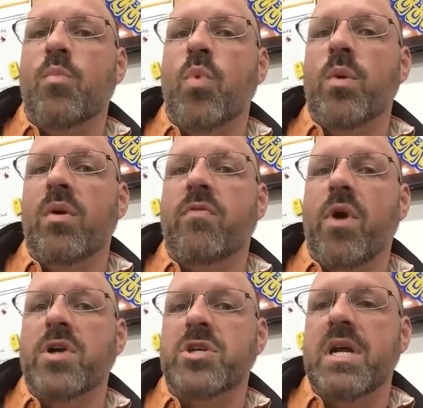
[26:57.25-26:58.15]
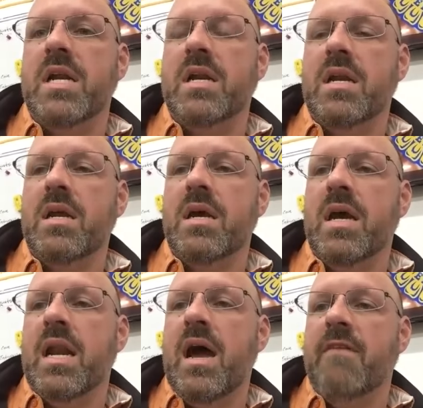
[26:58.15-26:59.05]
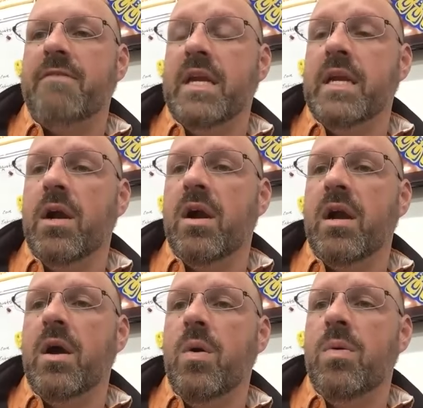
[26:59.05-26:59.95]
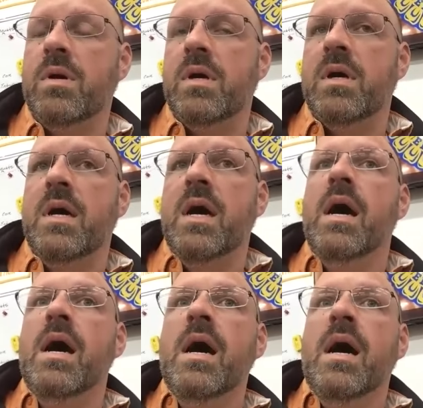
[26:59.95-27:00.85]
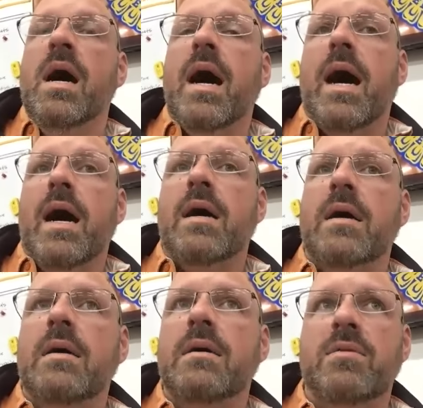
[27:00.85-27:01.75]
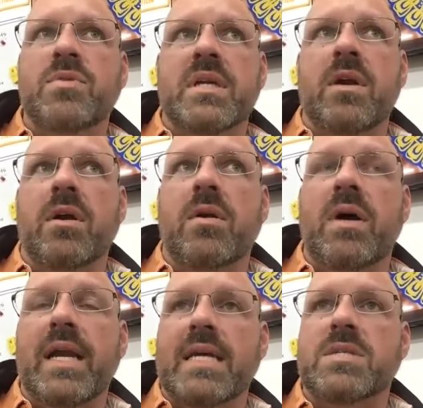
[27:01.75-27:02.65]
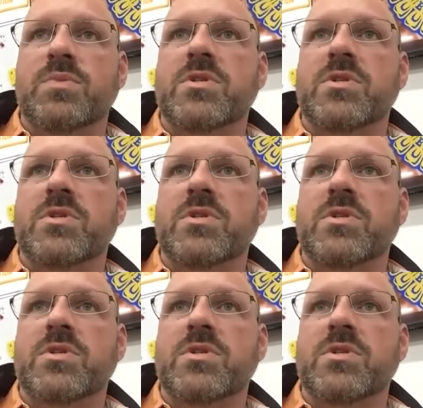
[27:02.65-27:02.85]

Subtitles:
We were fortunate enough a year ago, it was a year ago, I guess it